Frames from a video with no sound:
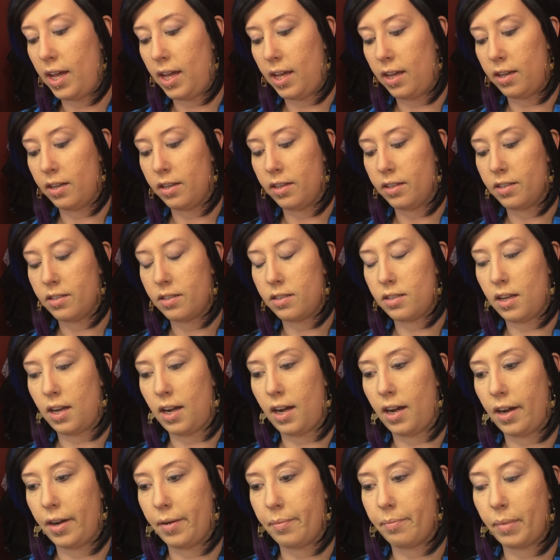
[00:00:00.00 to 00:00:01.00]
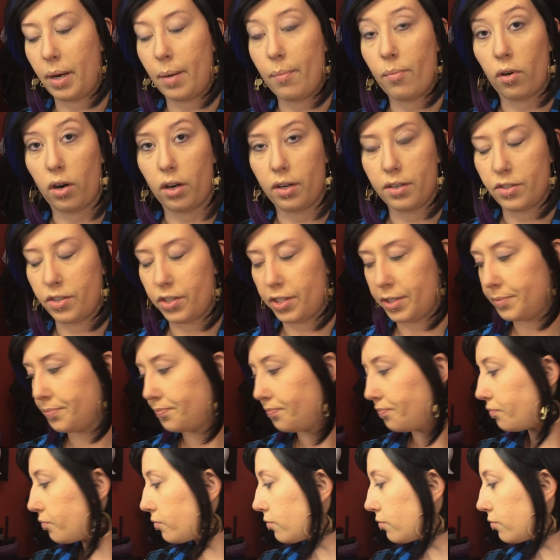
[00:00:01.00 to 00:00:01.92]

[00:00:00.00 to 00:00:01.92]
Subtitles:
is my bronzer.